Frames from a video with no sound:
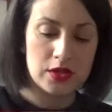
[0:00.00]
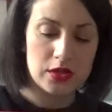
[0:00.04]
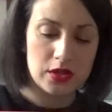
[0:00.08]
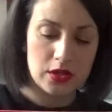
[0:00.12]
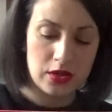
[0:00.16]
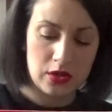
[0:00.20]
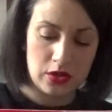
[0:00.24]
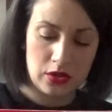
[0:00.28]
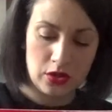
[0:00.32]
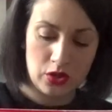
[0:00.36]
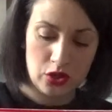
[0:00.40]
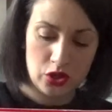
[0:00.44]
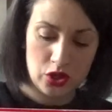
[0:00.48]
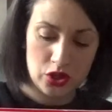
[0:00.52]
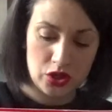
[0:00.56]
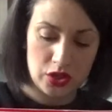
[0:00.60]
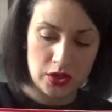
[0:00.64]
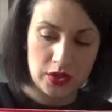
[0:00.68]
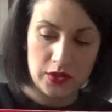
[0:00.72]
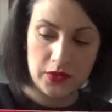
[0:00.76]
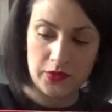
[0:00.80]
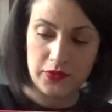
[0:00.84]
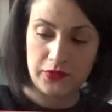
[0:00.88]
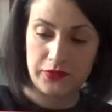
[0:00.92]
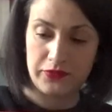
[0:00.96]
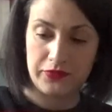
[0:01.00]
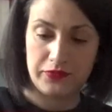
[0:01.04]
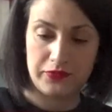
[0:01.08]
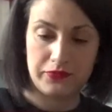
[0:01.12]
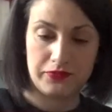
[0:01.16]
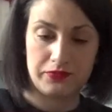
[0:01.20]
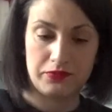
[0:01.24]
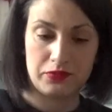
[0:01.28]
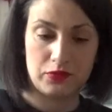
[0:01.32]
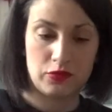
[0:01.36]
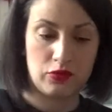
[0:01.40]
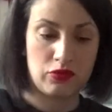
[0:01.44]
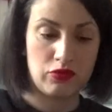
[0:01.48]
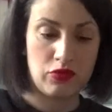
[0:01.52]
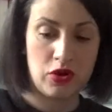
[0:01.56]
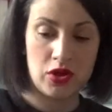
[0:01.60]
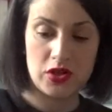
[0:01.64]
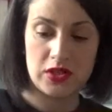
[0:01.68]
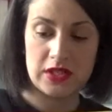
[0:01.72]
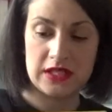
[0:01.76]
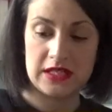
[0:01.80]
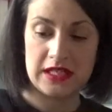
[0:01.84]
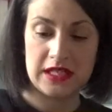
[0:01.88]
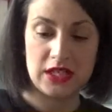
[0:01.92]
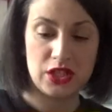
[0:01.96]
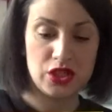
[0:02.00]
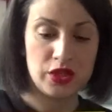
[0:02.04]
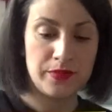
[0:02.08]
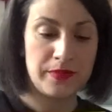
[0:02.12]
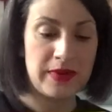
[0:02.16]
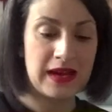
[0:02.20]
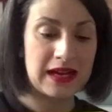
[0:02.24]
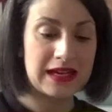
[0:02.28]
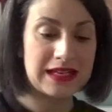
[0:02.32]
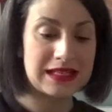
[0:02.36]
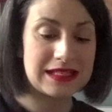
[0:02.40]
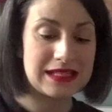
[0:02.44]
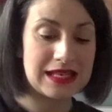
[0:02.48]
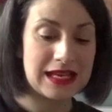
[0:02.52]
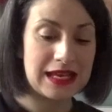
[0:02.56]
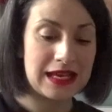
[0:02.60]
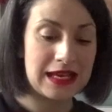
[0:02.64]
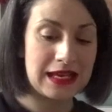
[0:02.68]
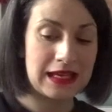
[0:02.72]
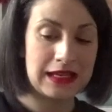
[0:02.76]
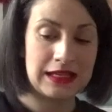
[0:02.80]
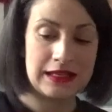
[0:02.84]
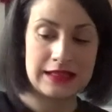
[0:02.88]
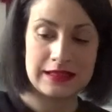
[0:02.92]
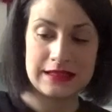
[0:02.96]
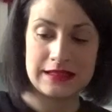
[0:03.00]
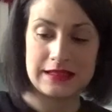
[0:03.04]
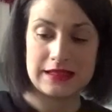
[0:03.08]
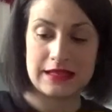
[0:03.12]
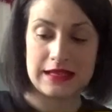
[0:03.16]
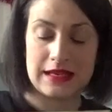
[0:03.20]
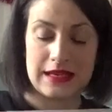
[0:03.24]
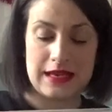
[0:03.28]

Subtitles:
a load of cross stitching magazines,